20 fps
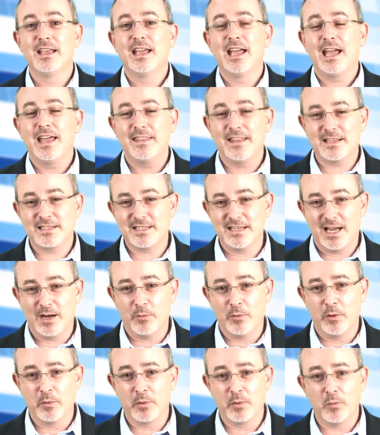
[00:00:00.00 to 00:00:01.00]
and that's not
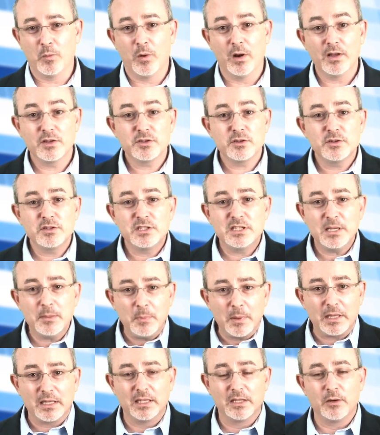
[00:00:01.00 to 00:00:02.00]
what we want. So
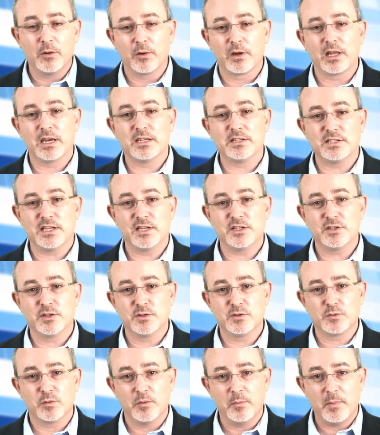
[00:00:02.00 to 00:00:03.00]
typically
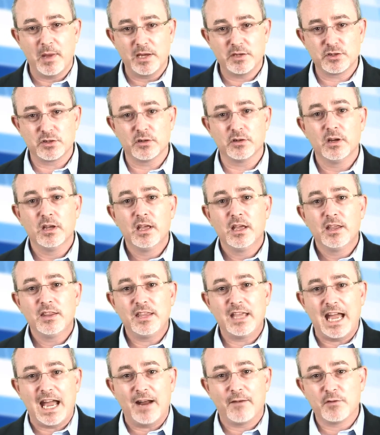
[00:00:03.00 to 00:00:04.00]
organizations will measure
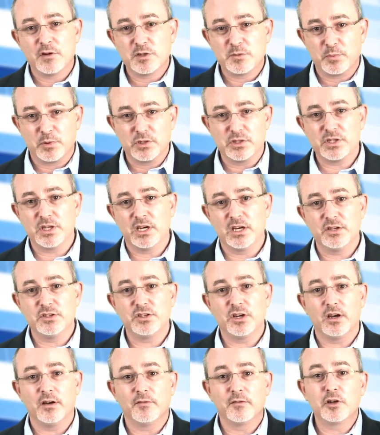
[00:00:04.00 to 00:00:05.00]
the average
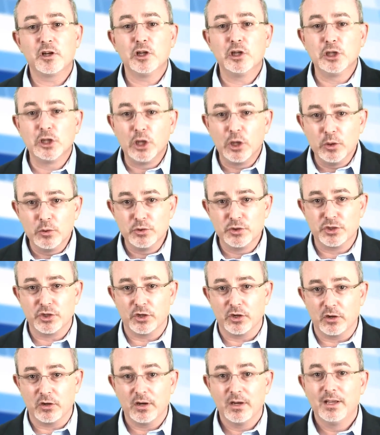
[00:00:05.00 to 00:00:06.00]
percentage of
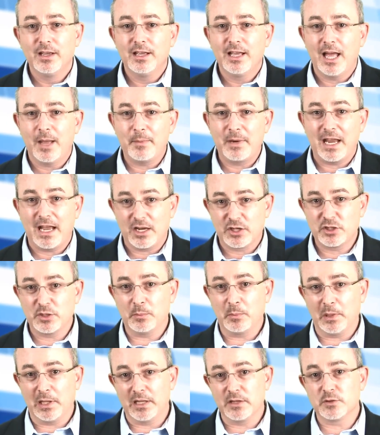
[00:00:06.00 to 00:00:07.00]
closure. How many
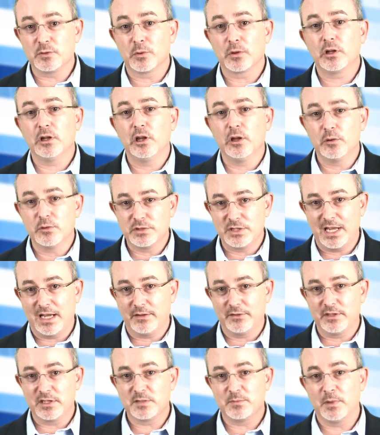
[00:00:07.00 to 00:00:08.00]
action plans were closed
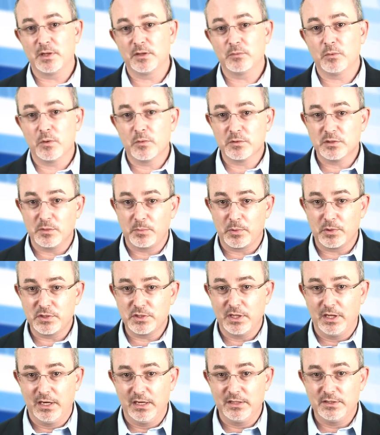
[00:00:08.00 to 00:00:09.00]
out this month? What was the
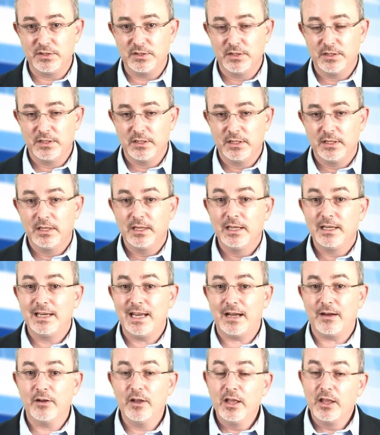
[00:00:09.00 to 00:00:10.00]
percentage?
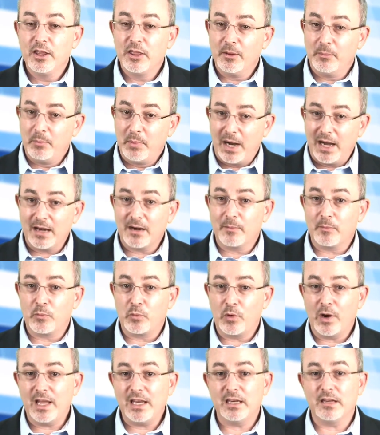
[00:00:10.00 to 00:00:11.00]
Now, the bottom
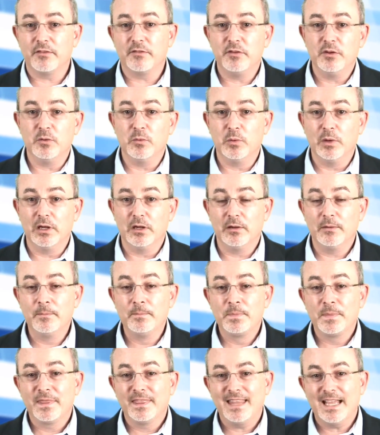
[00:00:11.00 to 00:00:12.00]
right, if you will,
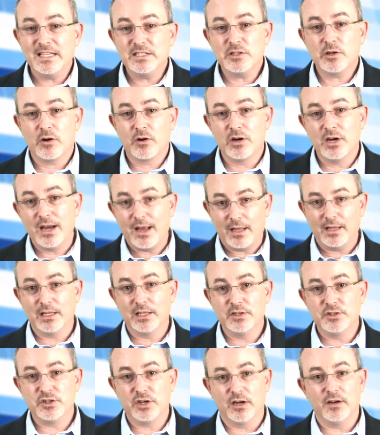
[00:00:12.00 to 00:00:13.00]
that's our
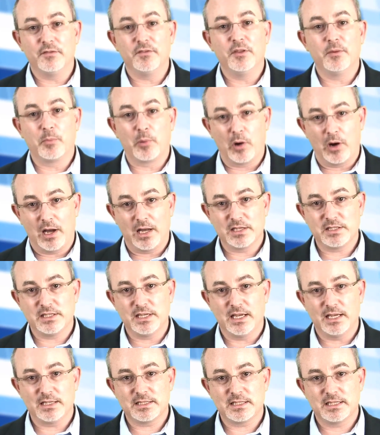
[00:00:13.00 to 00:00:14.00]
knowledge of the
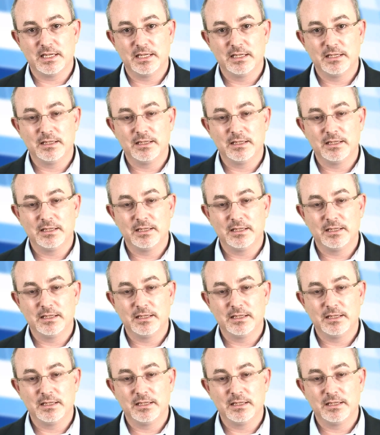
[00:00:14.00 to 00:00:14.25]
process.